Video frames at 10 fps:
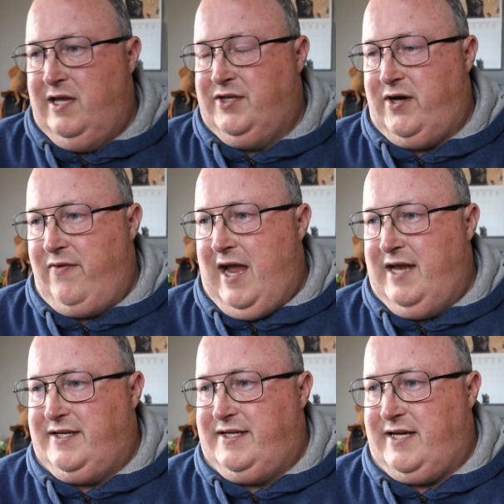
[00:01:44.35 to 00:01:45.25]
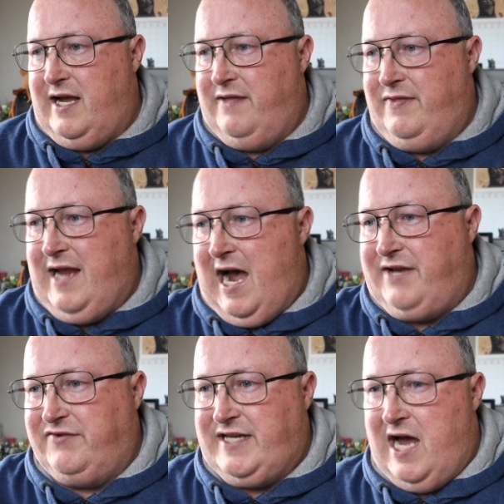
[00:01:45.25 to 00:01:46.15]
So that's The
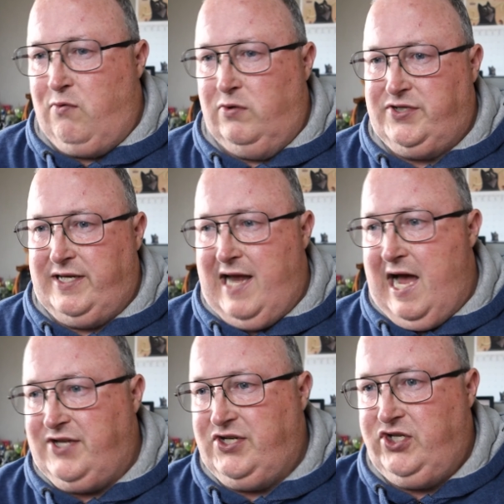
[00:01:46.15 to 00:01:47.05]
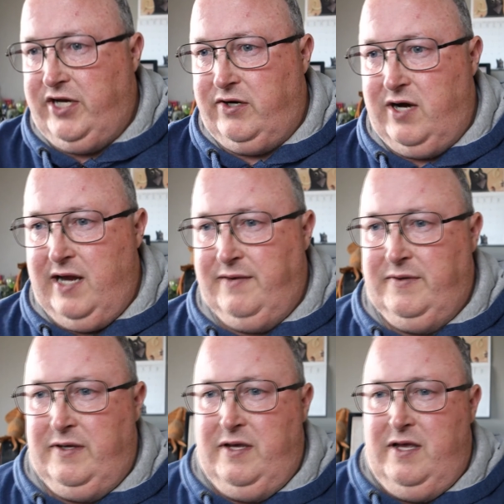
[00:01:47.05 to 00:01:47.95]
Art of Star Wars, The Last Jedi.
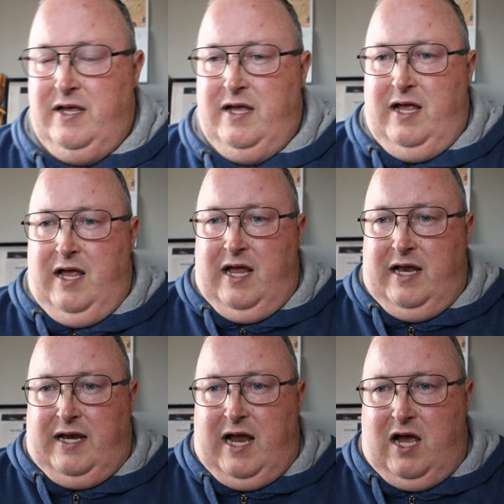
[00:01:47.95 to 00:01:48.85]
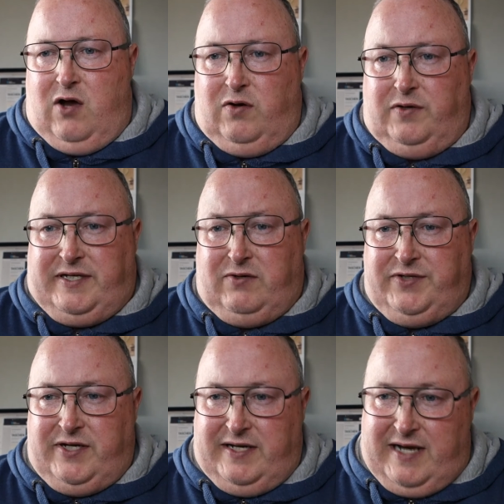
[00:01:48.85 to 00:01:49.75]
Now
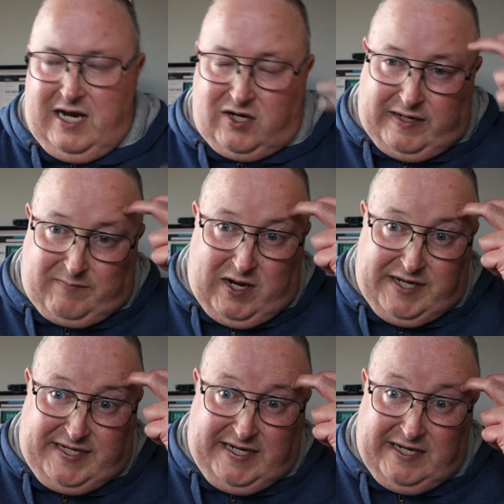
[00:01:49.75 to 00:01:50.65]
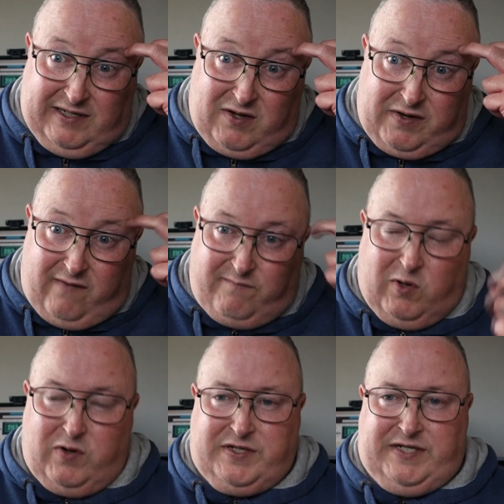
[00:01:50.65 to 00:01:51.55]
also today I got my second lot of
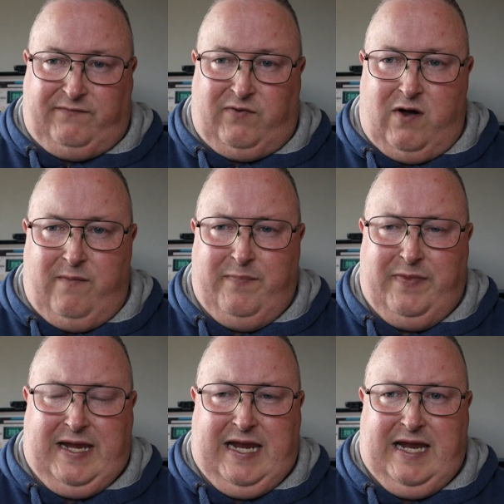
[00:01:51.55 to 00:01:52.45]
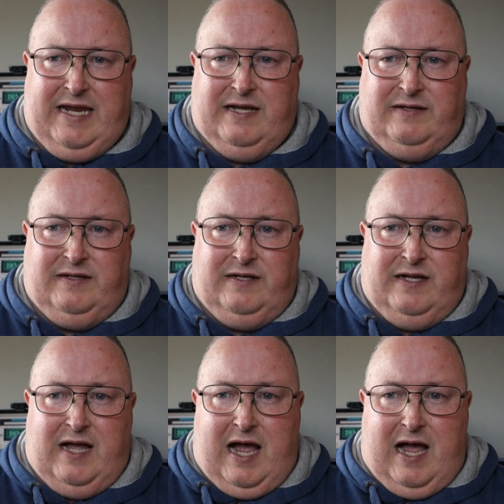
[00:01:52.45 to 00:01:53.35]
books from the
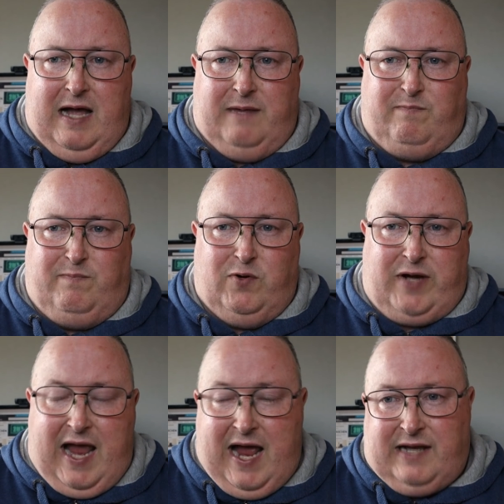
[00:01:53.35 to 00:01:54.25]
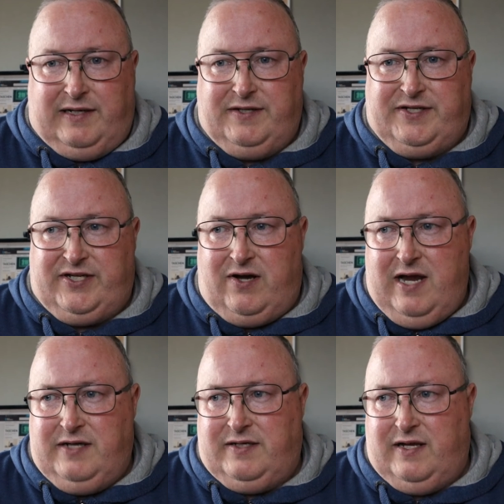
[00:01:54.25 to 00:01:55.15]
book outlet
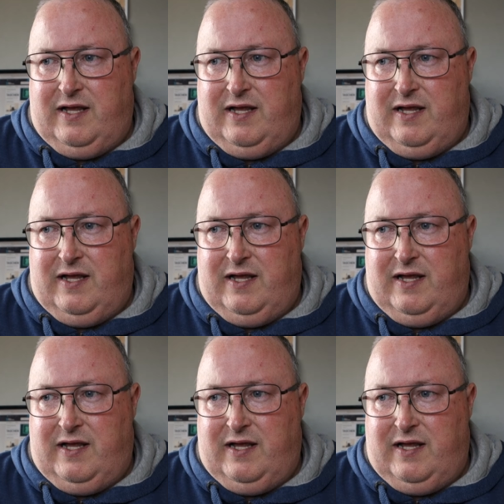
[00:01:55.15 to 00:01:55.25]
site.